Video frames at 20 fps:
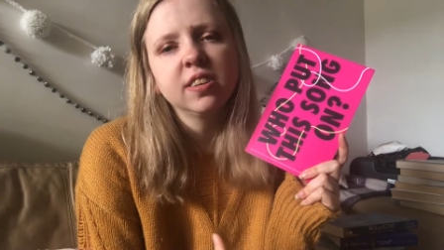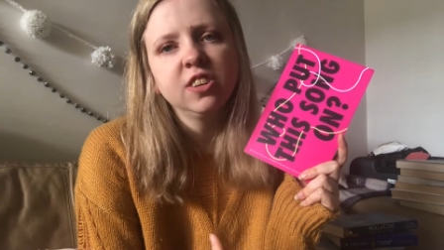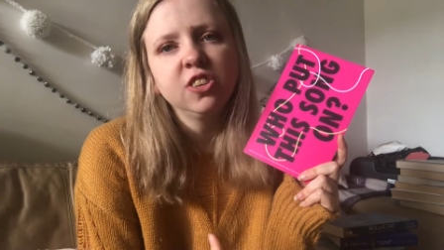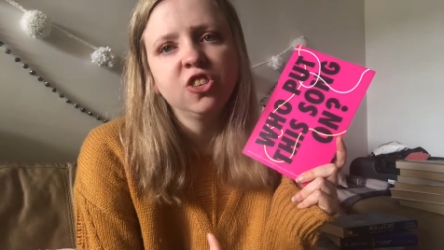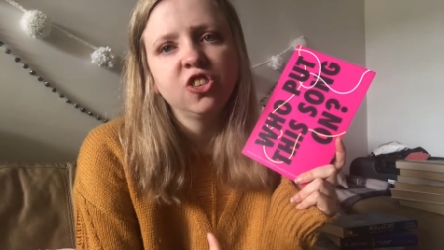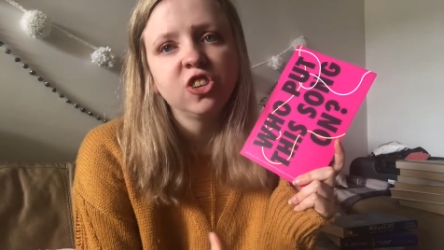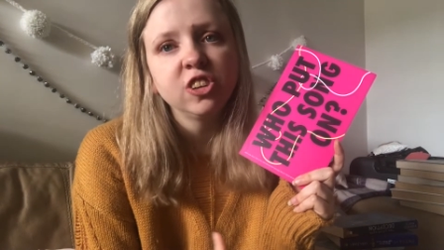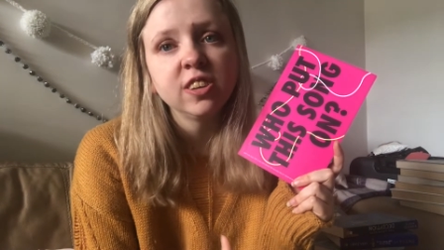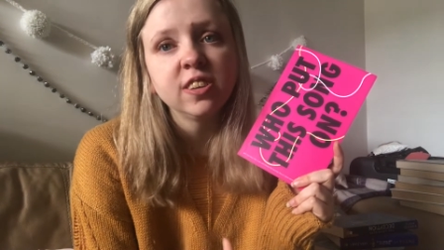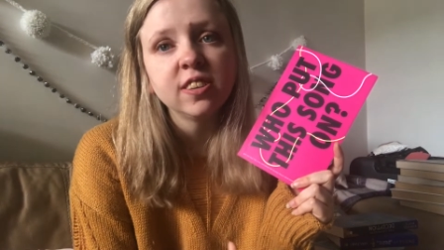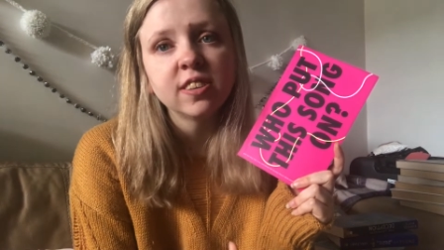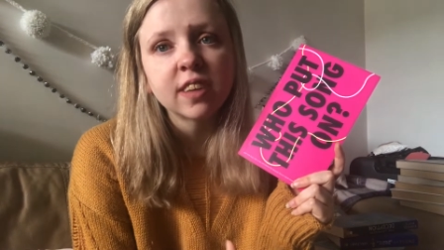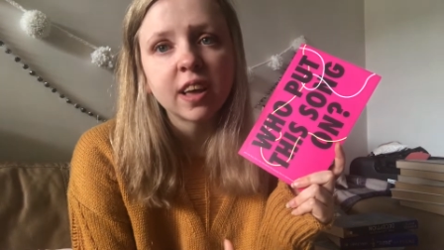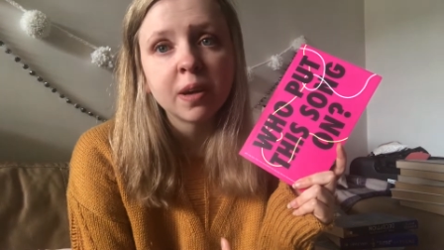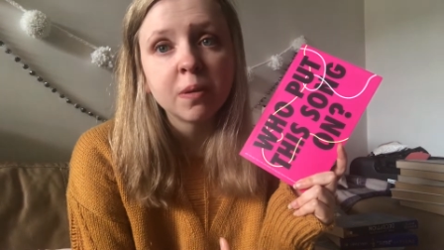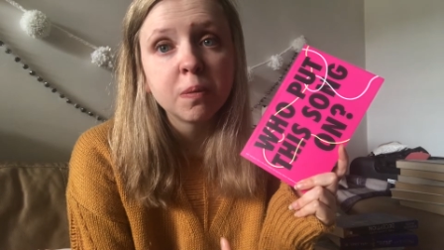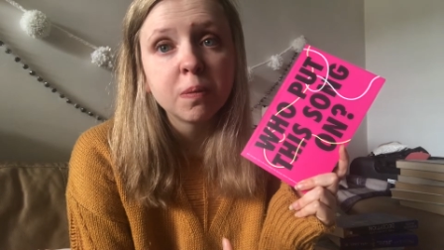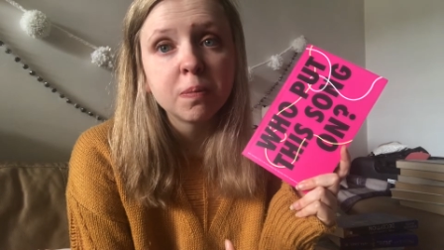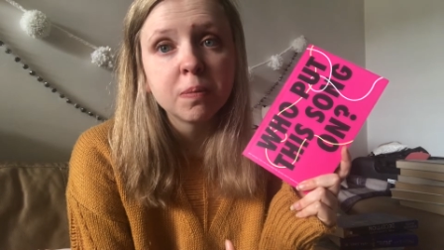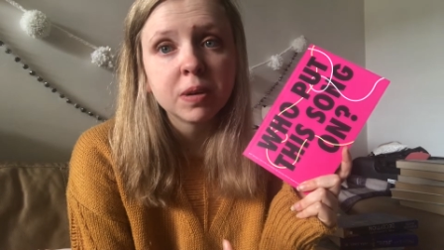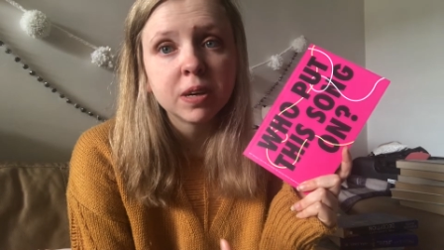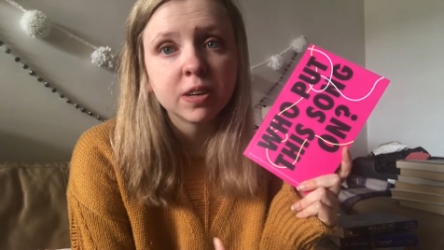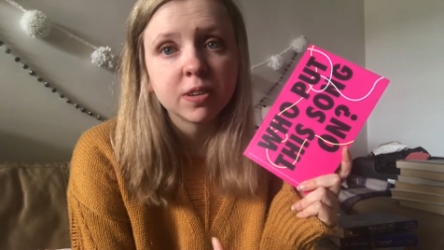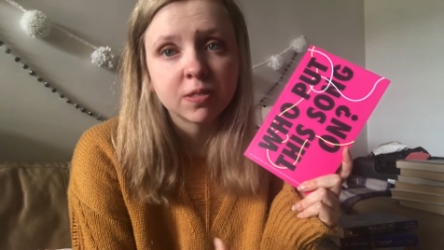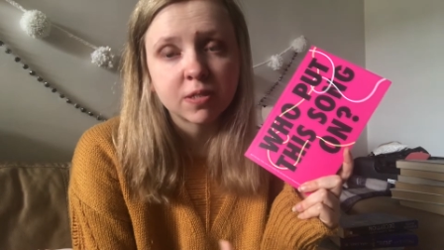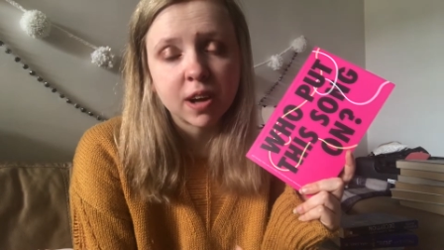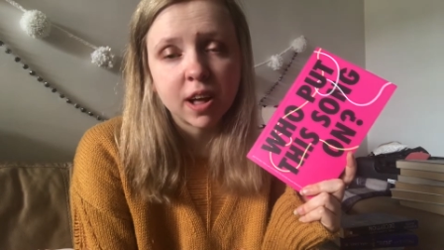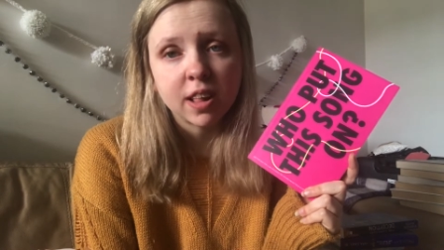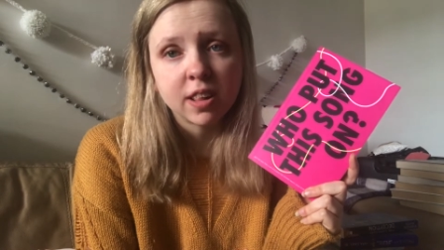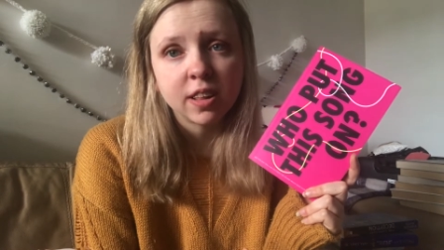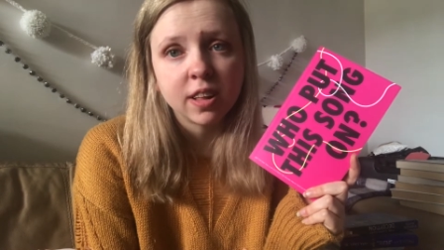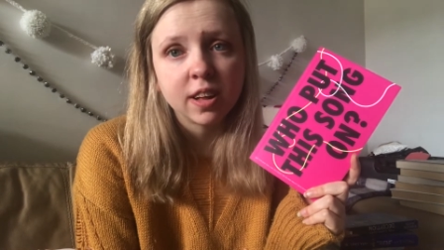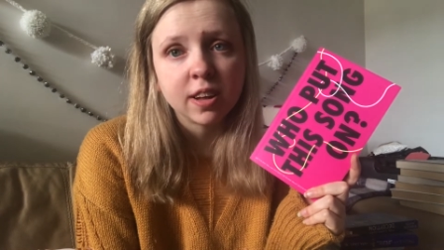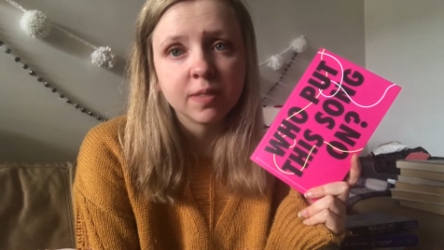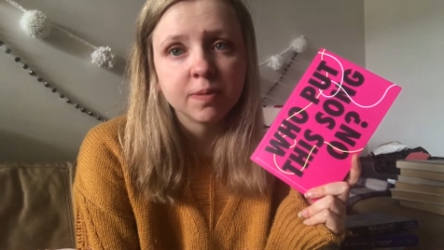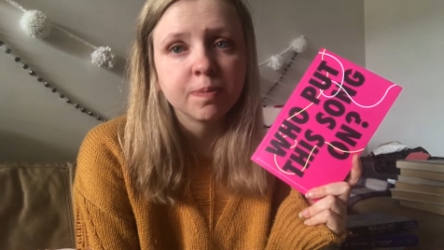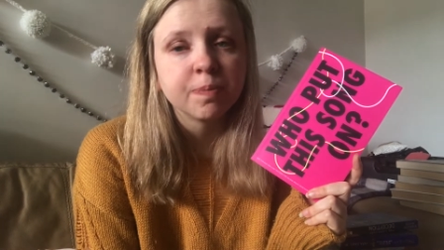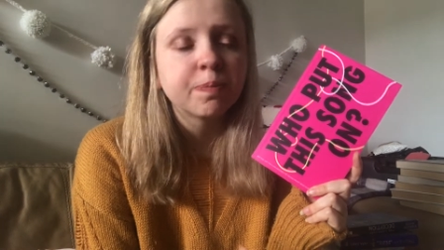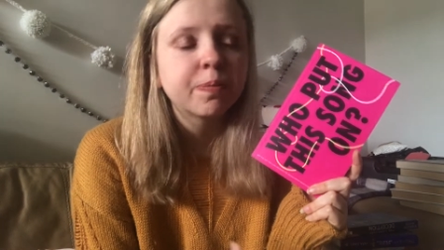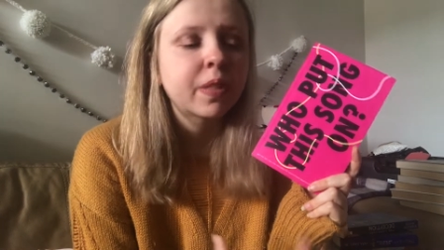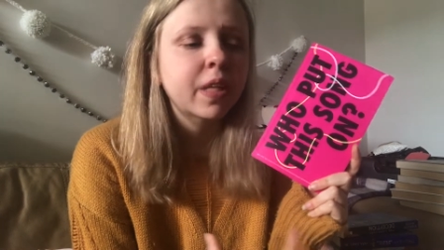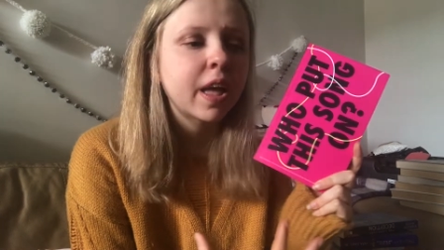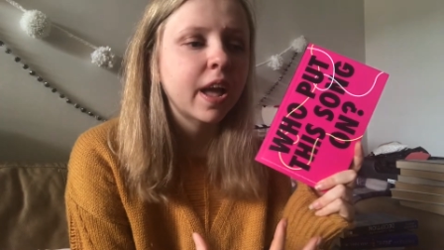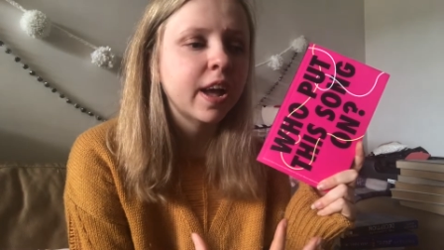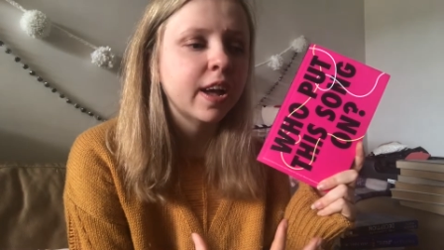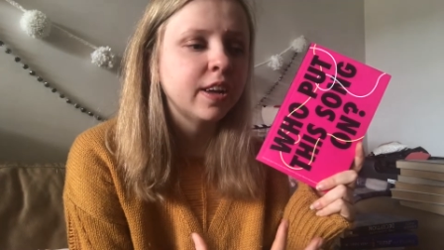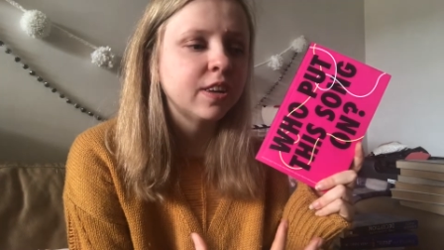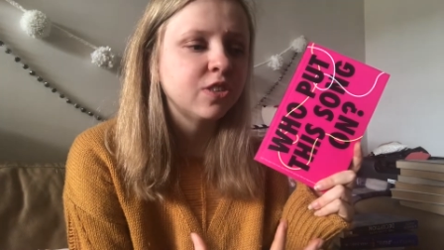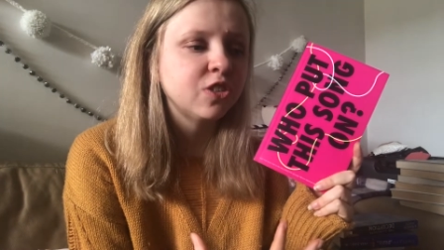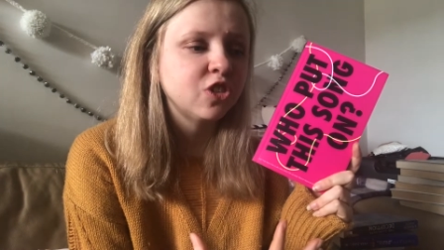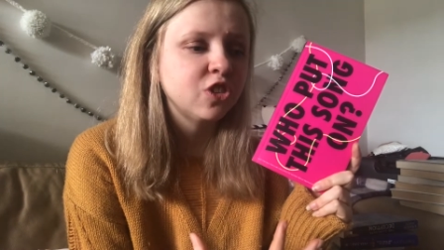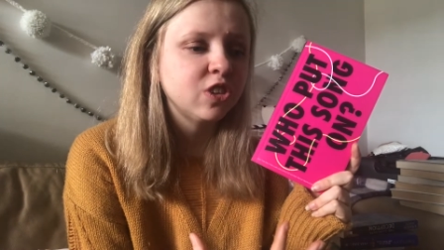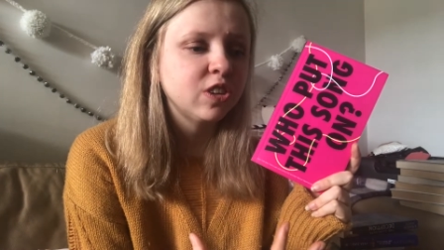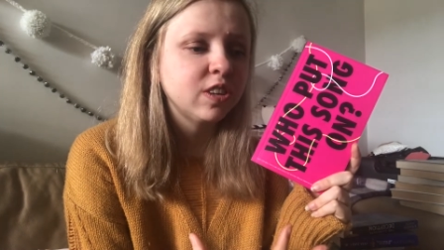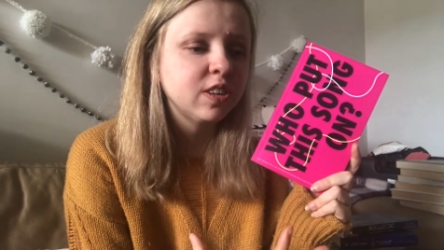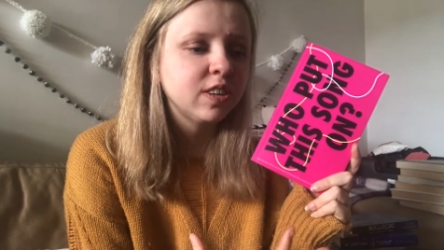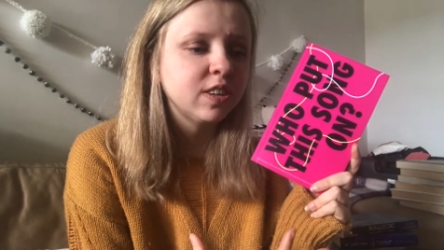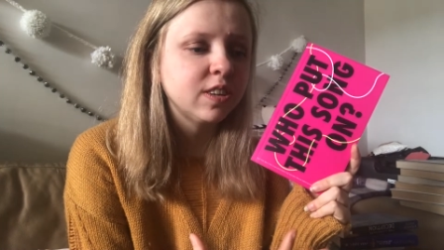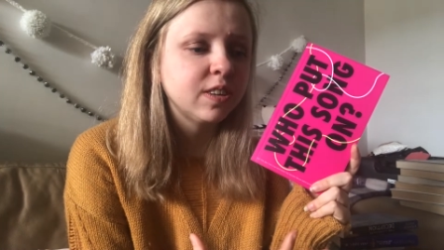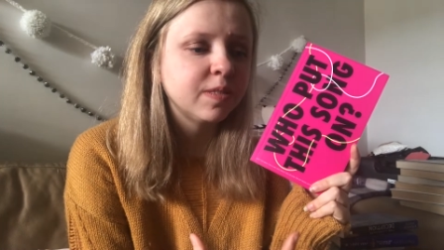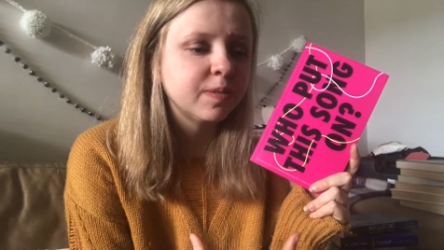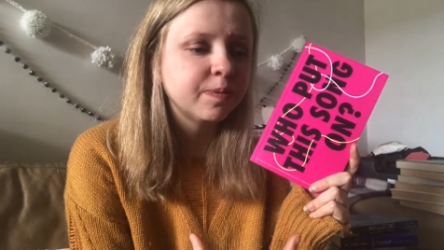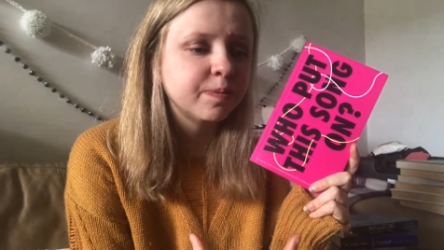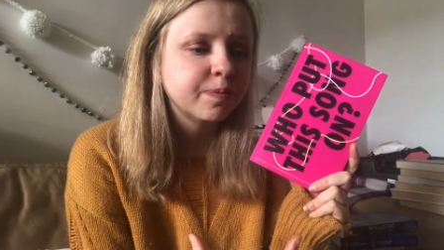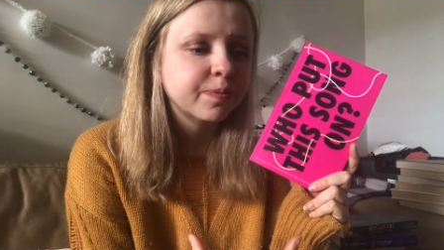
She's a woman of colour and she